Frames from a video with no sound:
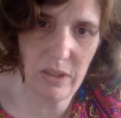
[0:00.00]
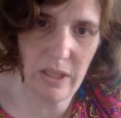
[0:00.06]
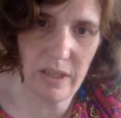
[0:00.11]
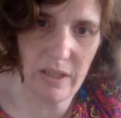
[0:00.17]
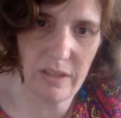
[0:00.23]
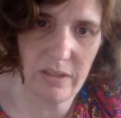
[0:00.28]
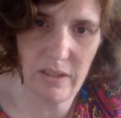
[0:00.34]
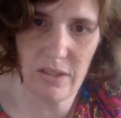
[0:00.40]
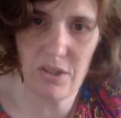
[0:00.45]
let
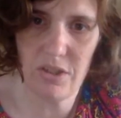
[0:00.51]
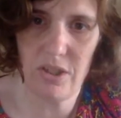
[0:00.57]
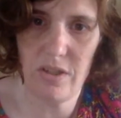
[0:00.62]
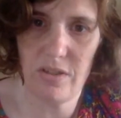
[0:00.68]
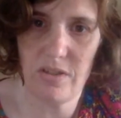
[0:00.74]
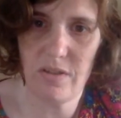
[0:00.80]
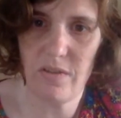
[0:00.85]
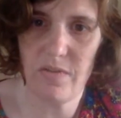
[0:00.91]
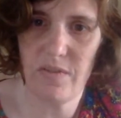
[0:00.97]
it touch any
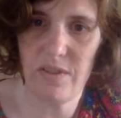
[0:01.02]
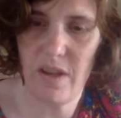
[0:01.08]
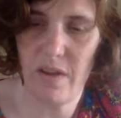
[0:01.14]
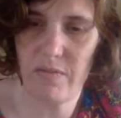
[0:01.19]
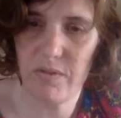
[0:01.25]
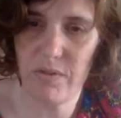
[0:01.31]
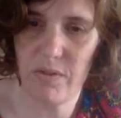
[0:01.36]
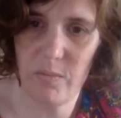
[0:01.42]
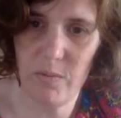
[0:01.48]
surface
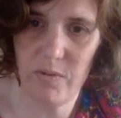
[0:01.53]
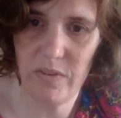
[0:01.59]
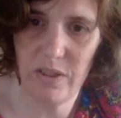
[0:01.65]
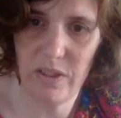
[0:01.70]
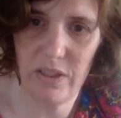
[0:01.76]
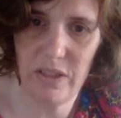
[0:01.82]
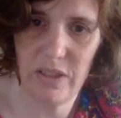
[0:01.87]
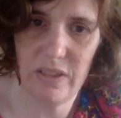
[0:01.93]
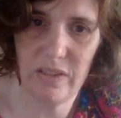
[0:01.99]
after removing
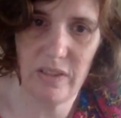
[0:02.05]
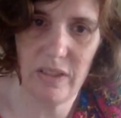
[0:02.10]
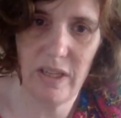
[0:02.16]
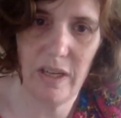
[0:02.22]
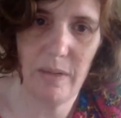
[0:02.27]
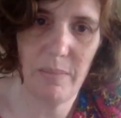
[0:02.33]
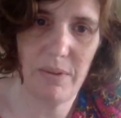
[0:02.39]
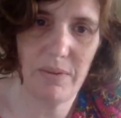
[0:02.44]
the needle cap.